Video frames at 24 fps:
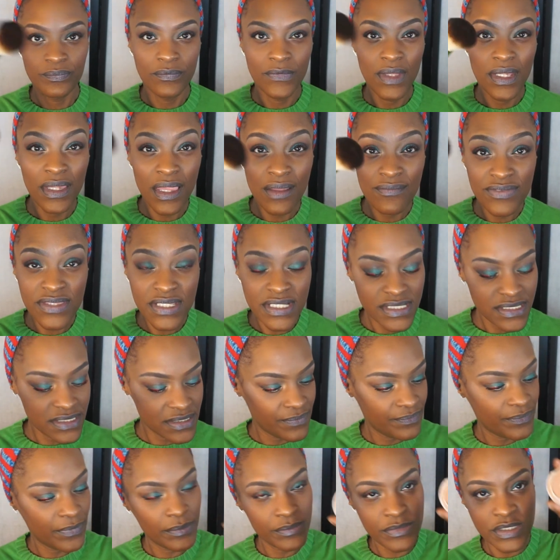I love this.
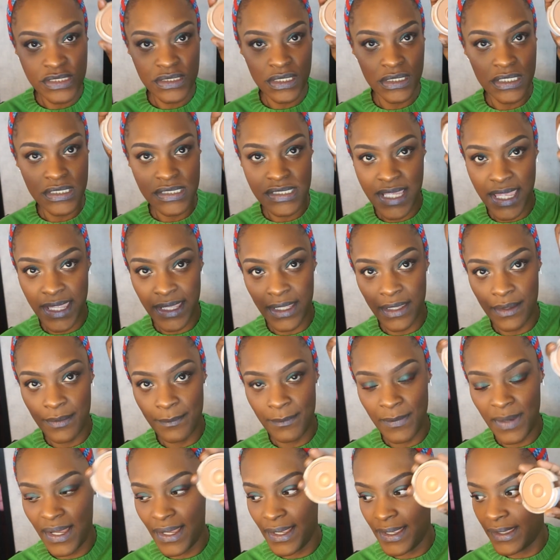I'm just going to take
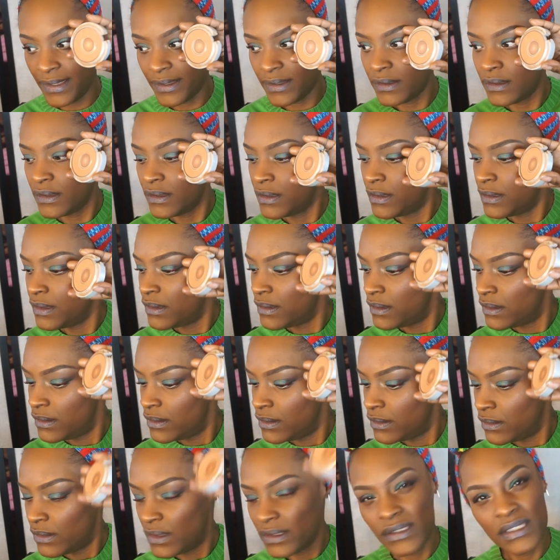my,
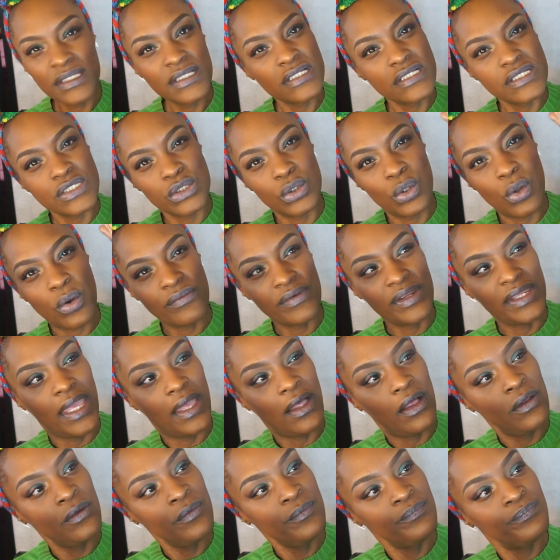I think this is
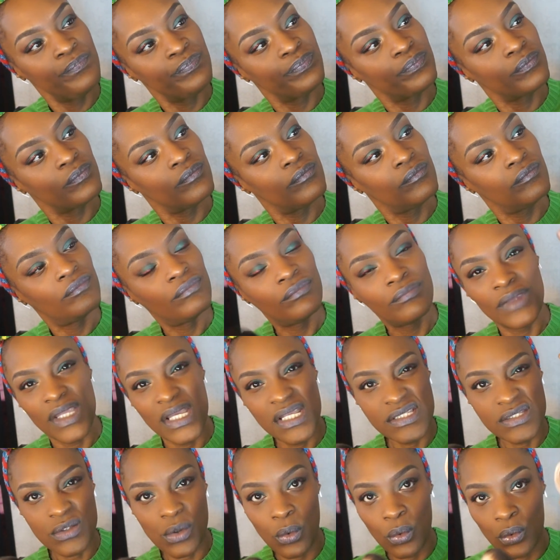L'Oreal.
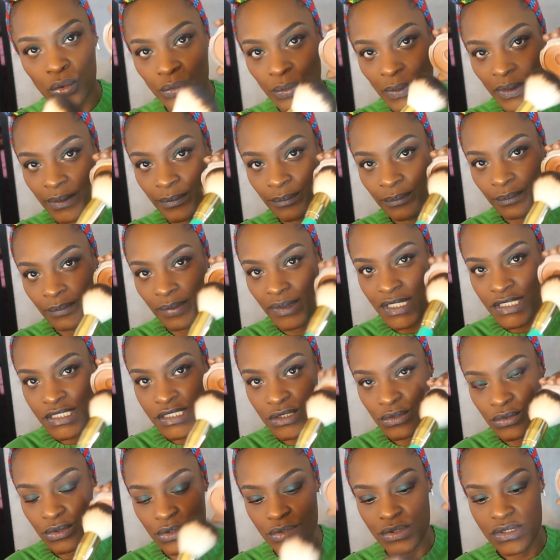It's an old one, but I
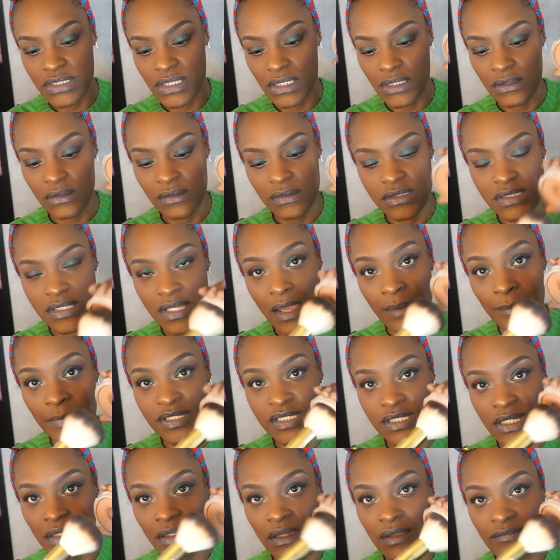still use it. You see how much
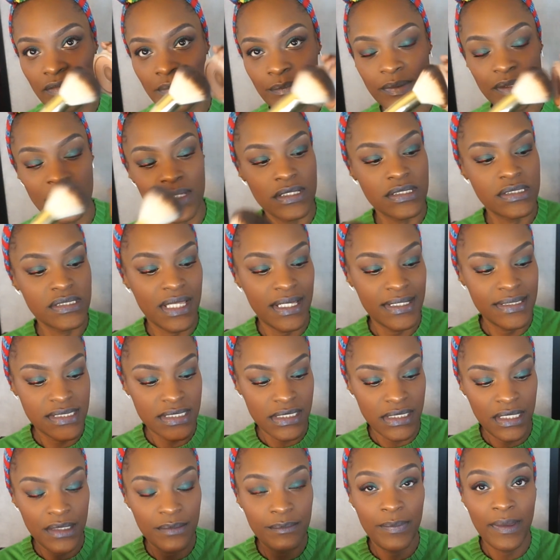I love it because I did
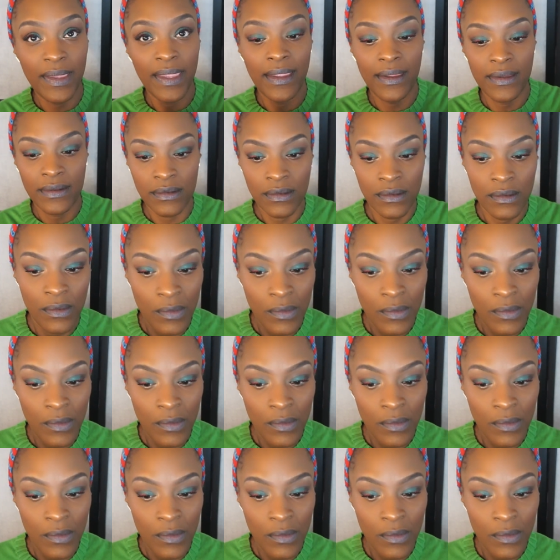hit pan.